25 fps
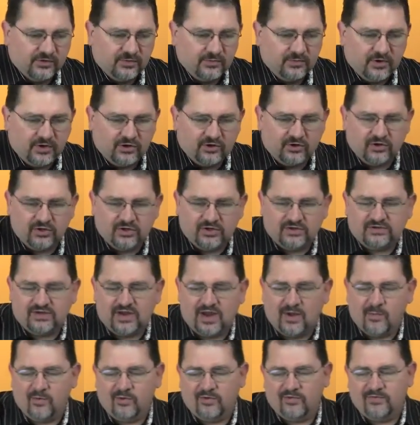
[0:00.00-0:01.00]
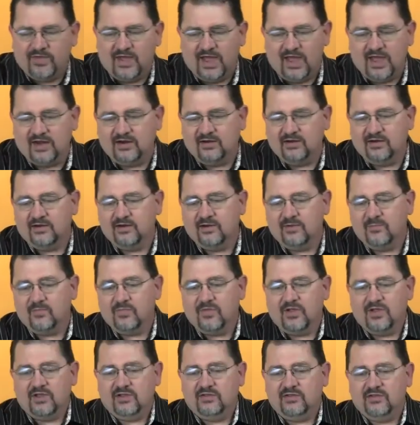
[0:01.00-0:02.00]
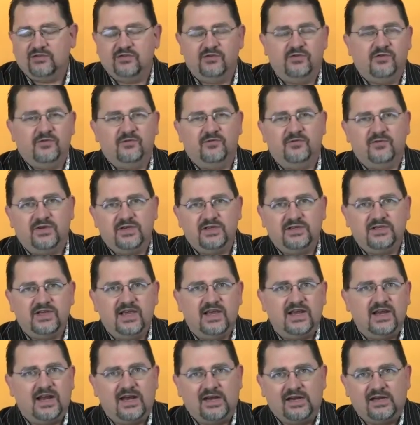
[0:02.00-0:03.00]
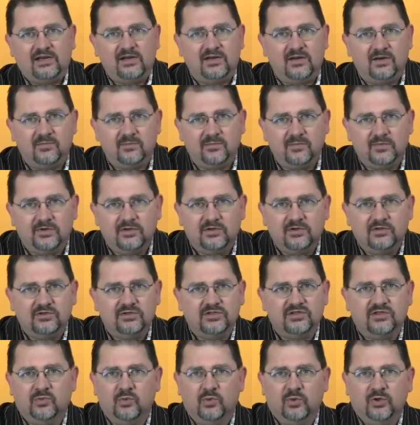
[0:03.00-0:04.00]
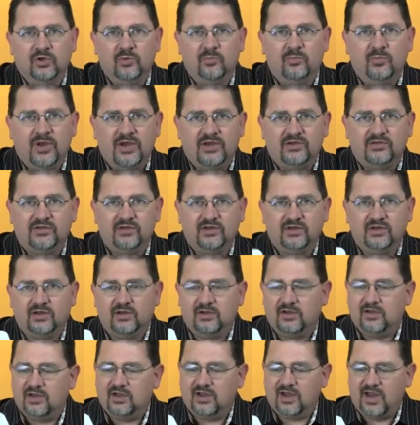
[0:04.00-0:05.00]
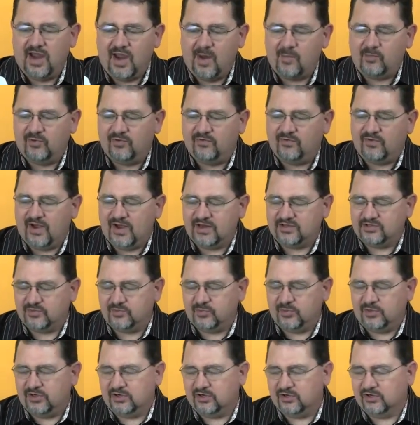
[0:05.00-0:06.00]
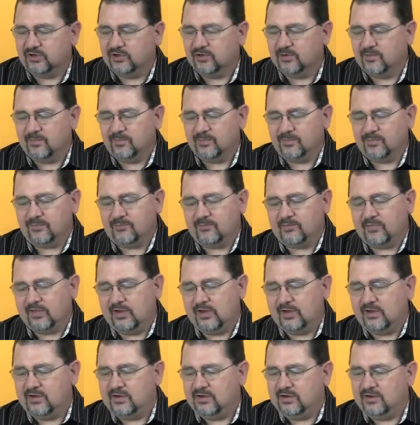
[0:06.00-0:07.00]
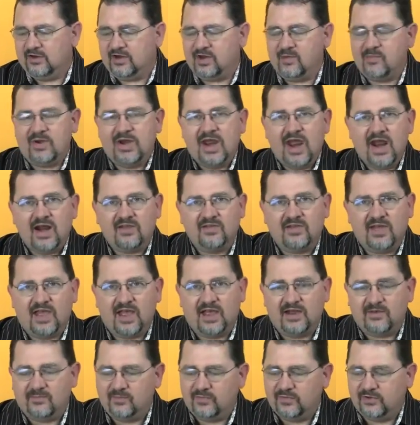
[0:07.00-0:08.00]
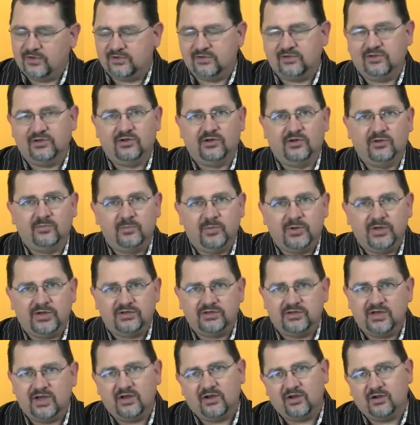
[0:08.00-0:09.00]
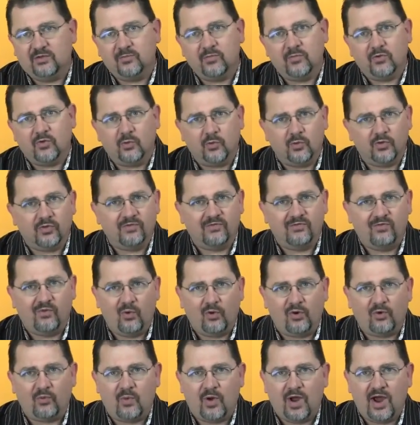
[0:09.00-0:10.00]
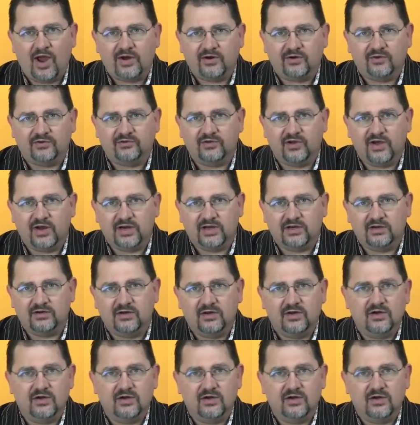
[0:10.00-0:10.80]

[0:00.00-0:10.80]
A good example of that, this is the V1080, just a real basic amplified speaker. Coming out of that is a little pigtail with 4 wires on it.